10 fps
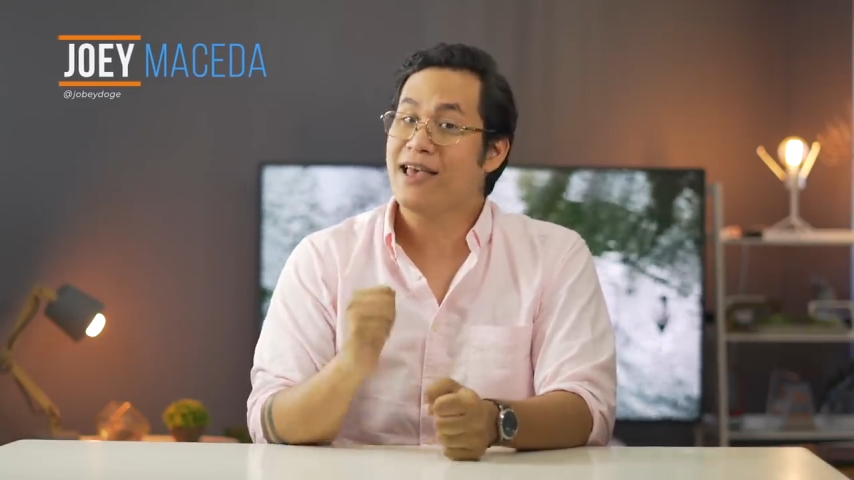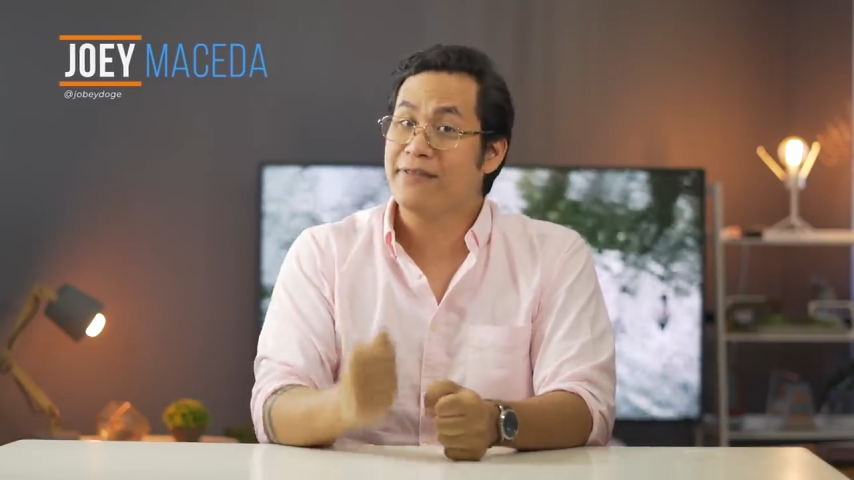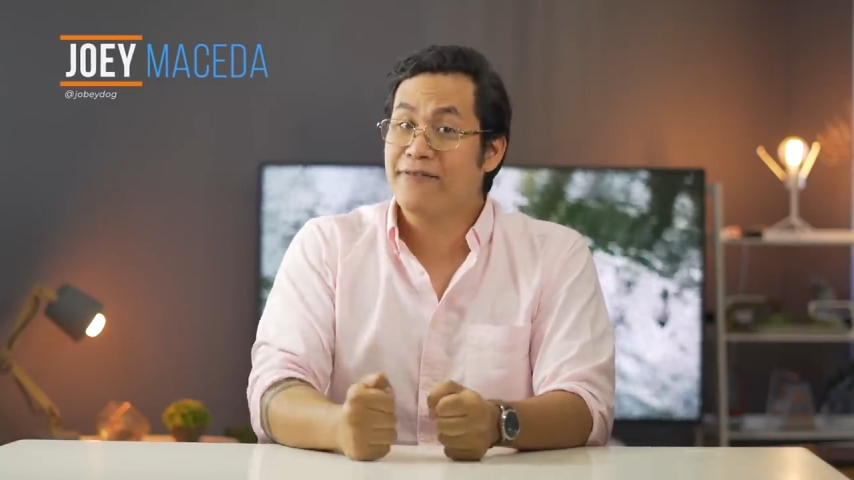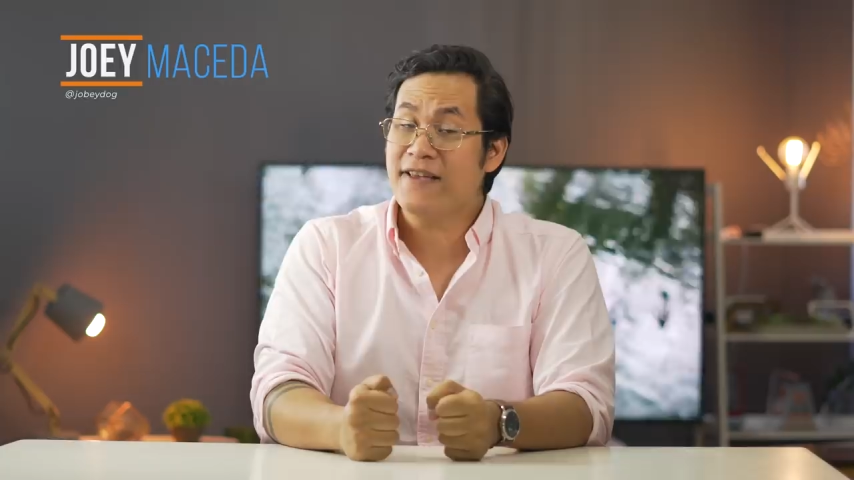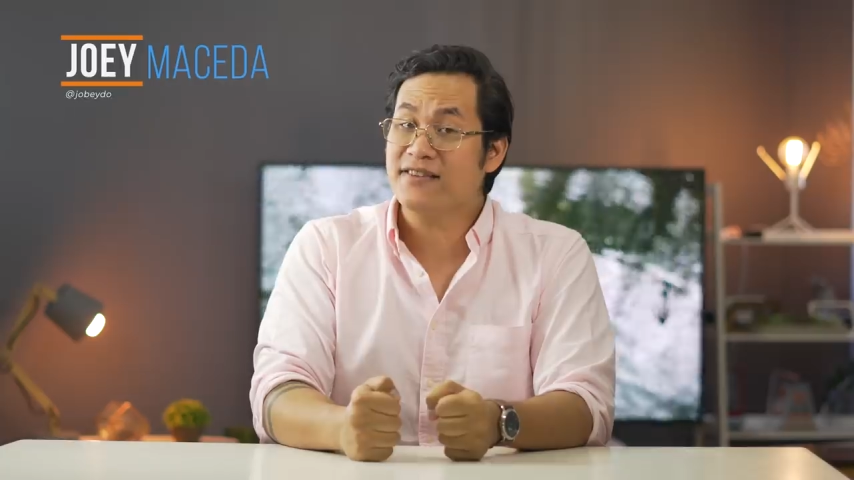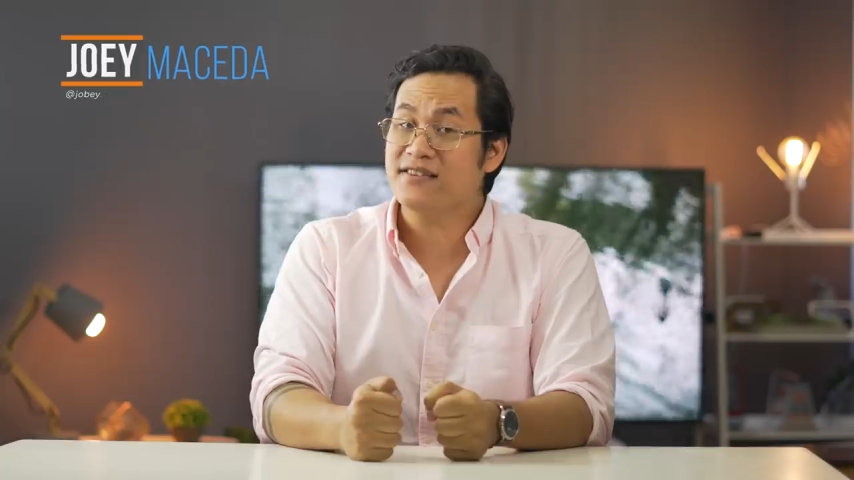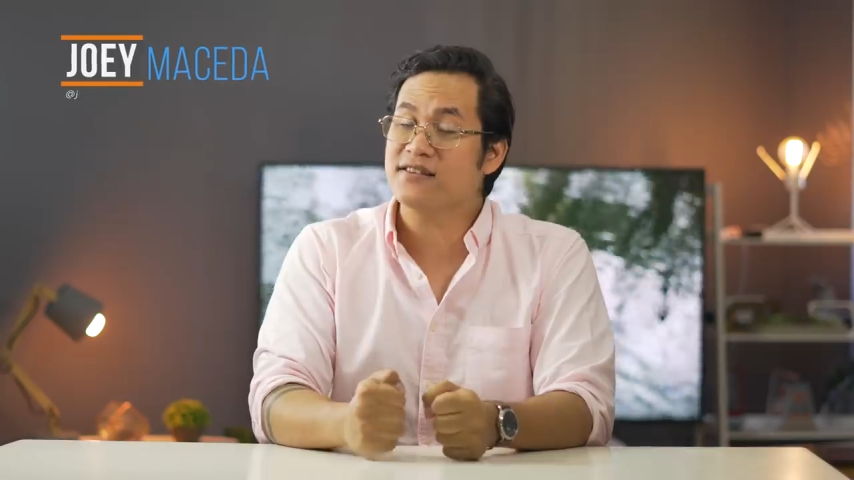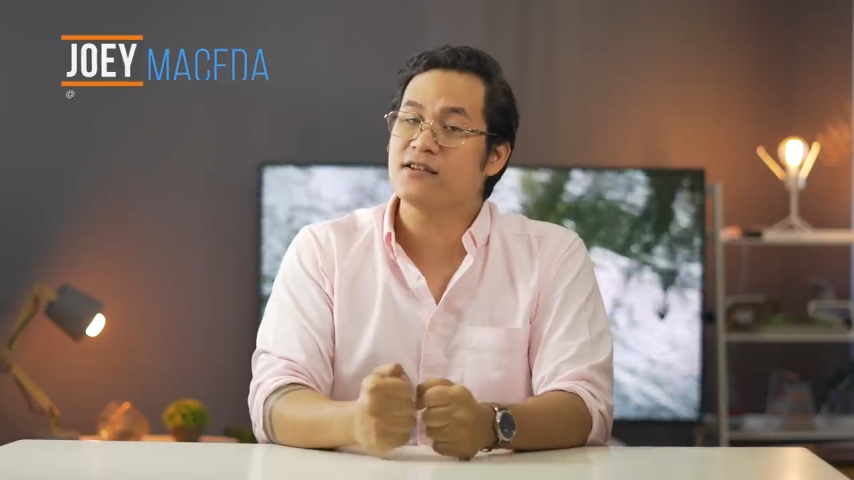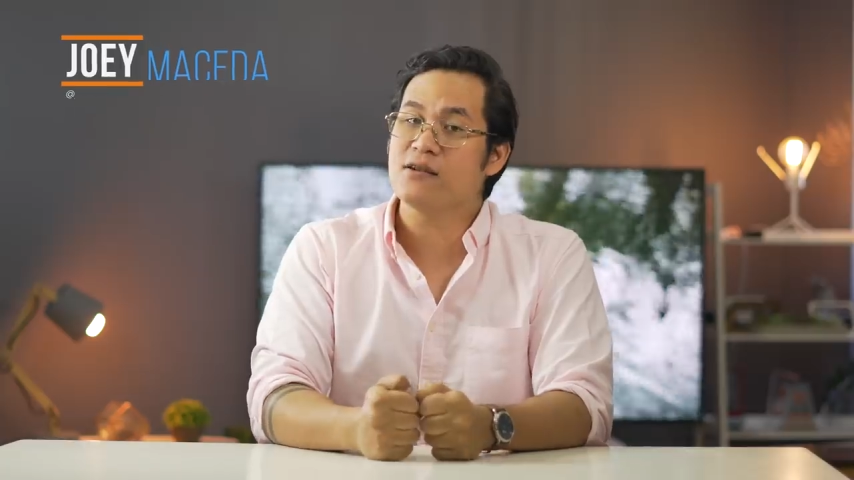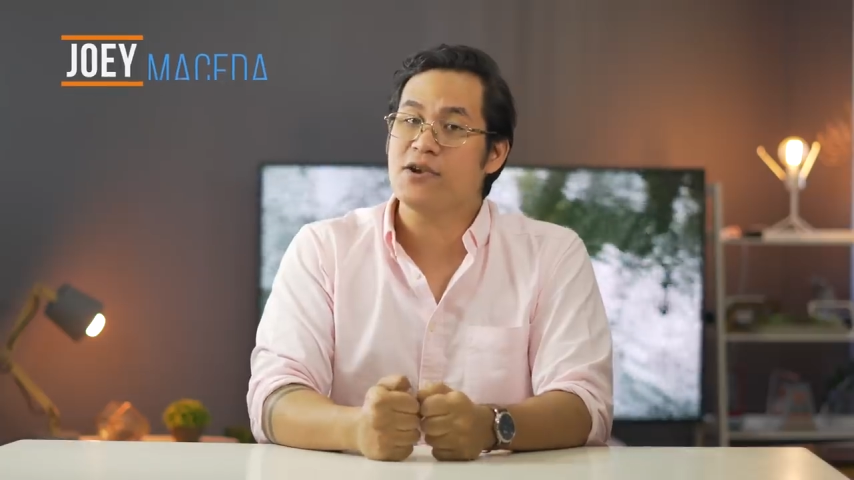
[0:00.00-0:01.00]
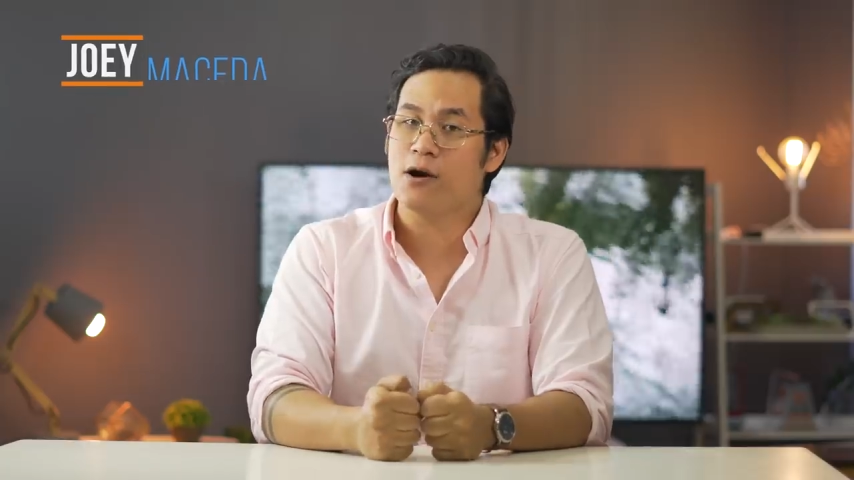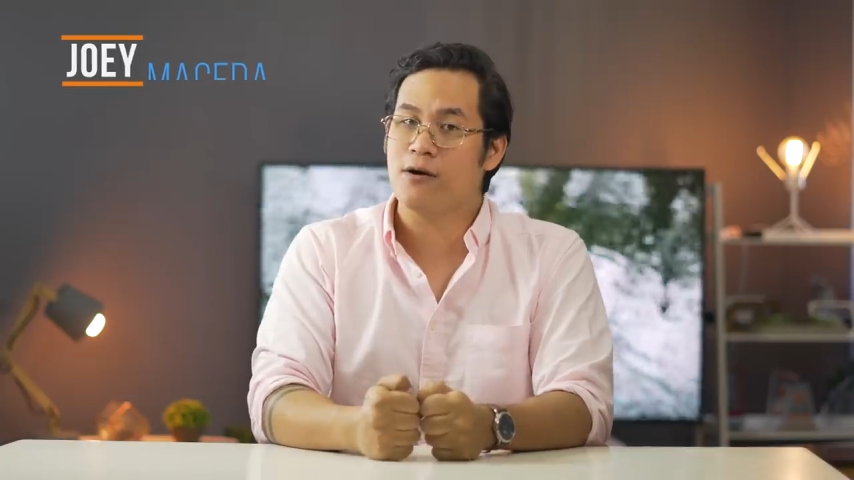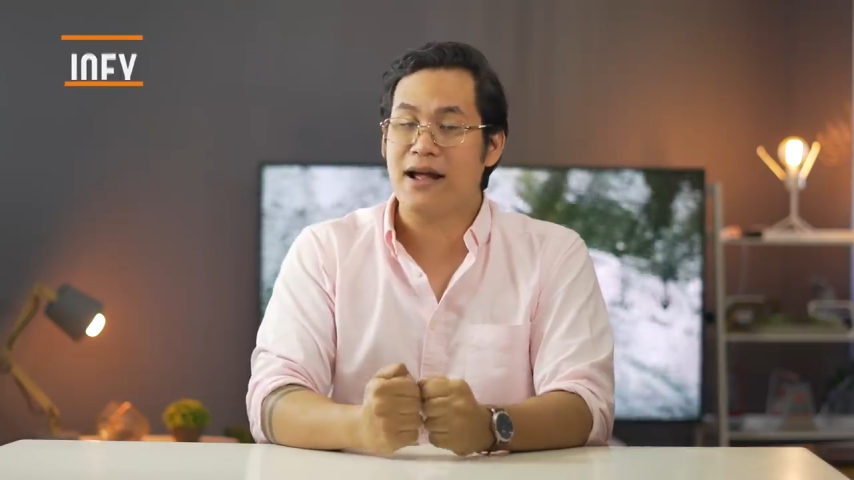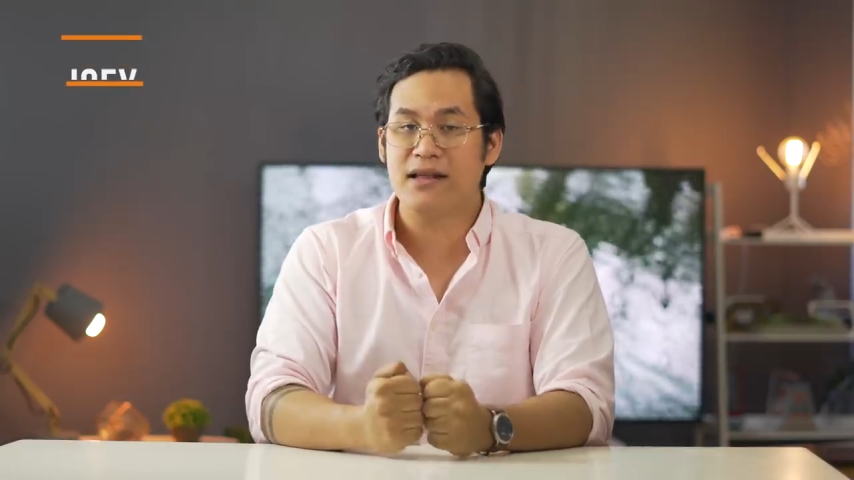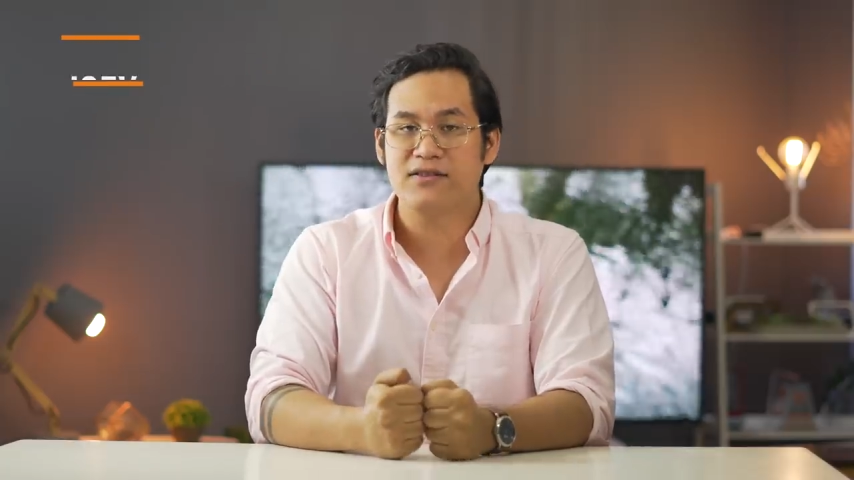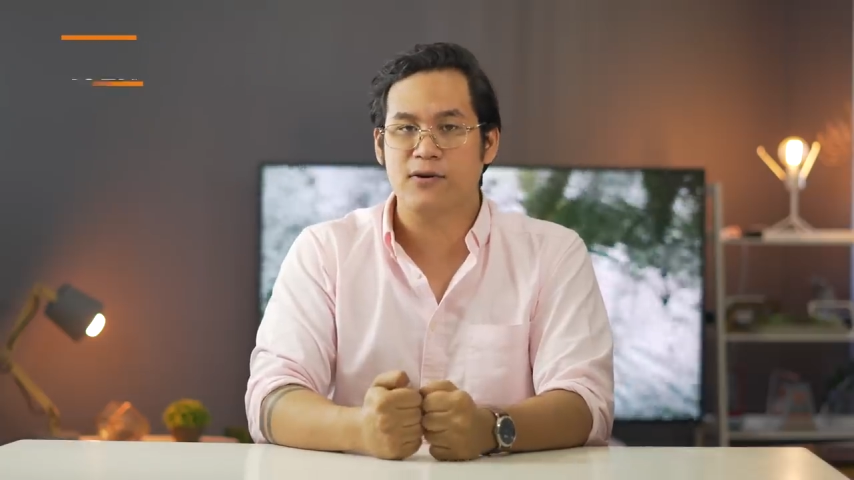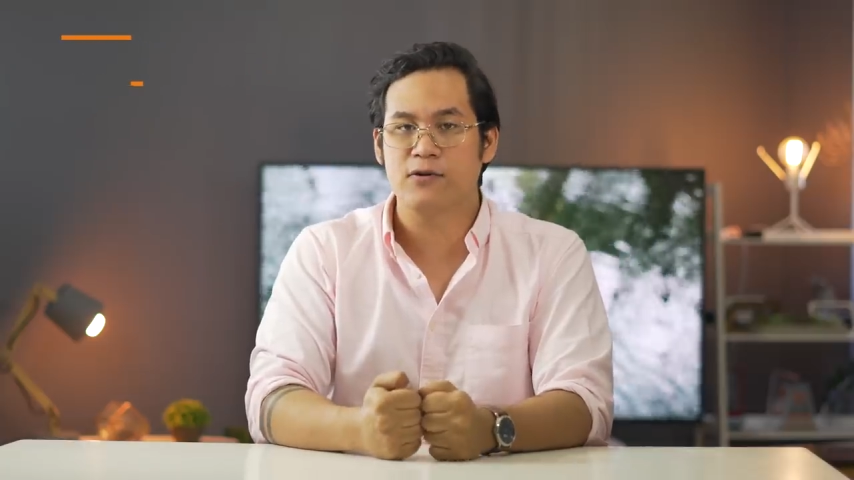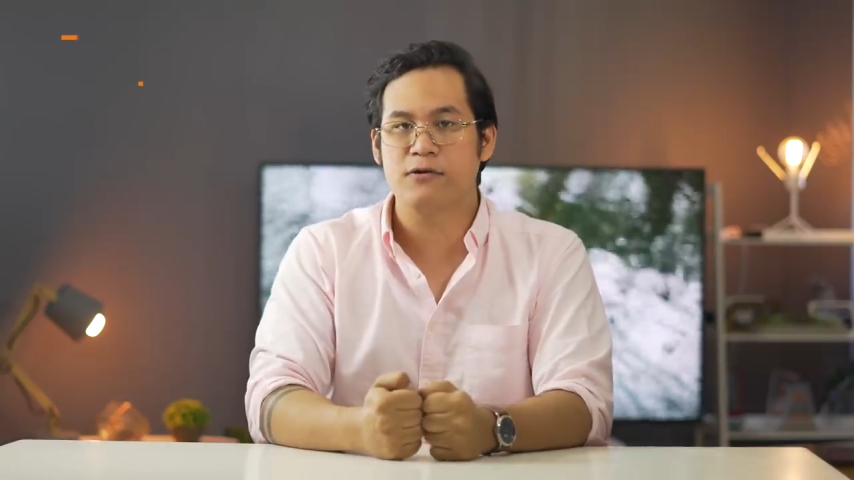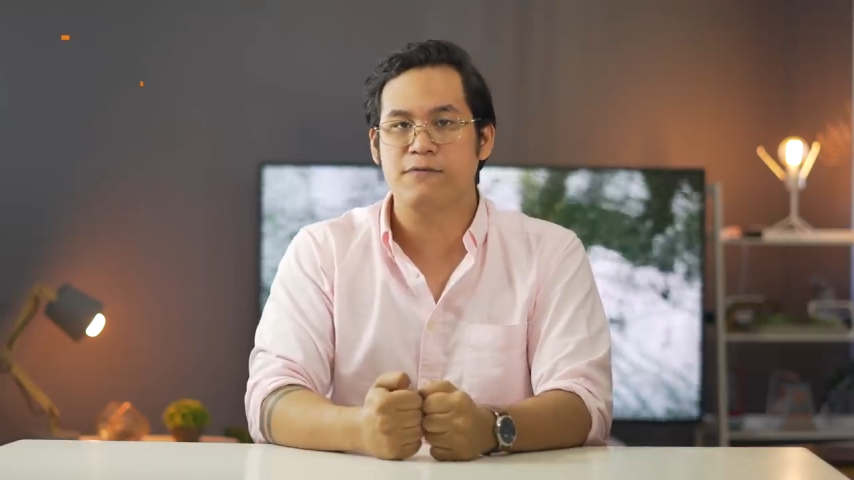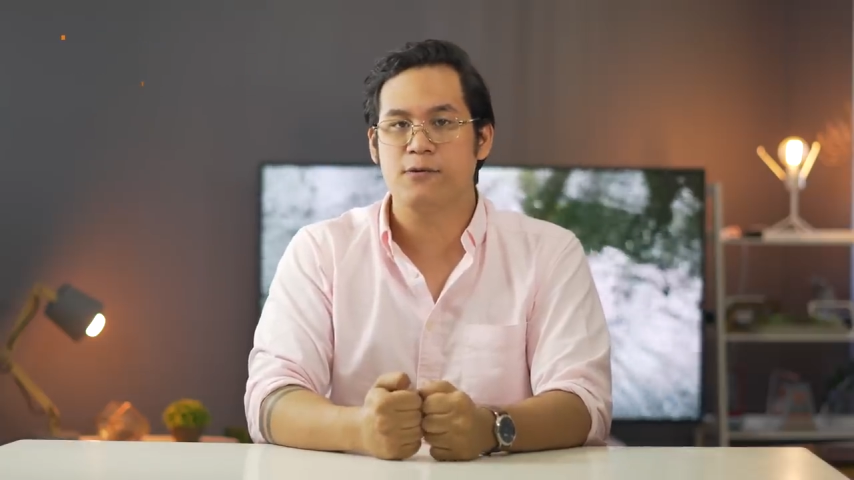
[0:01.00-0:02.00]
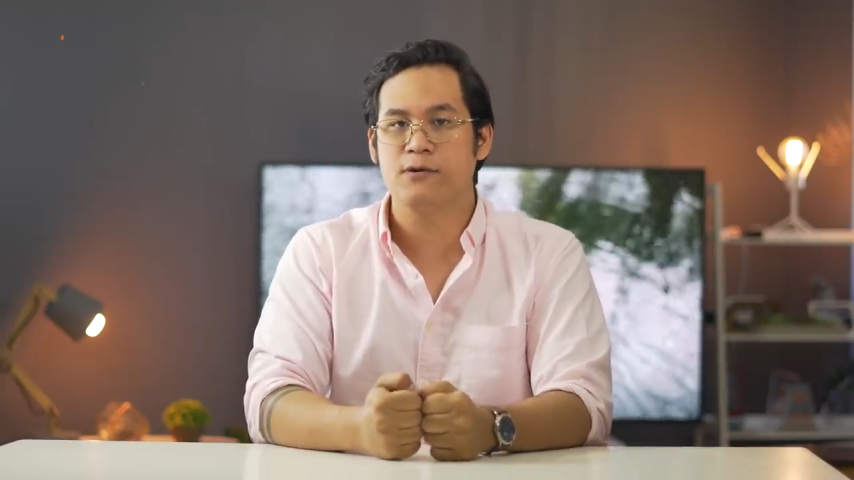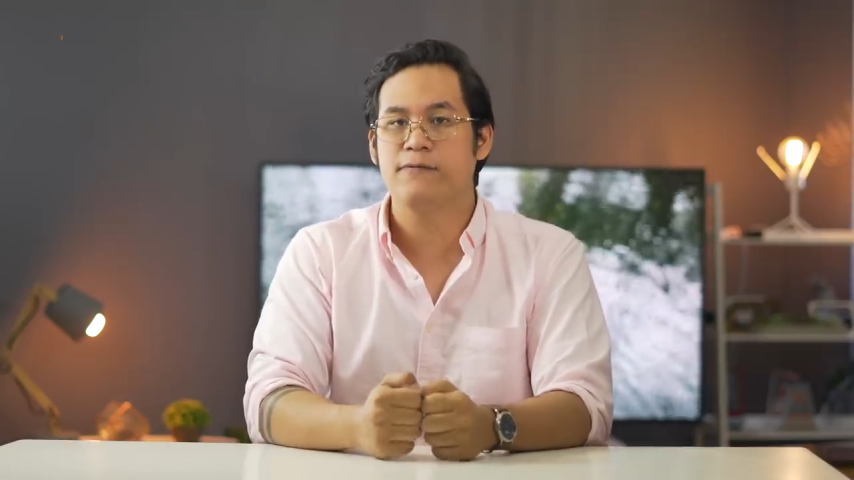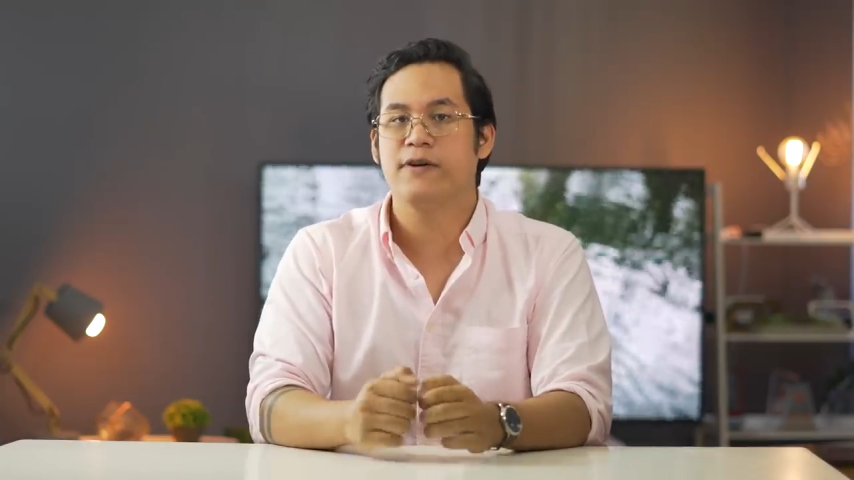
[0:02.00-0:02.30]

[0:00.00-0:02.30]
And this is gonna be our hands-on review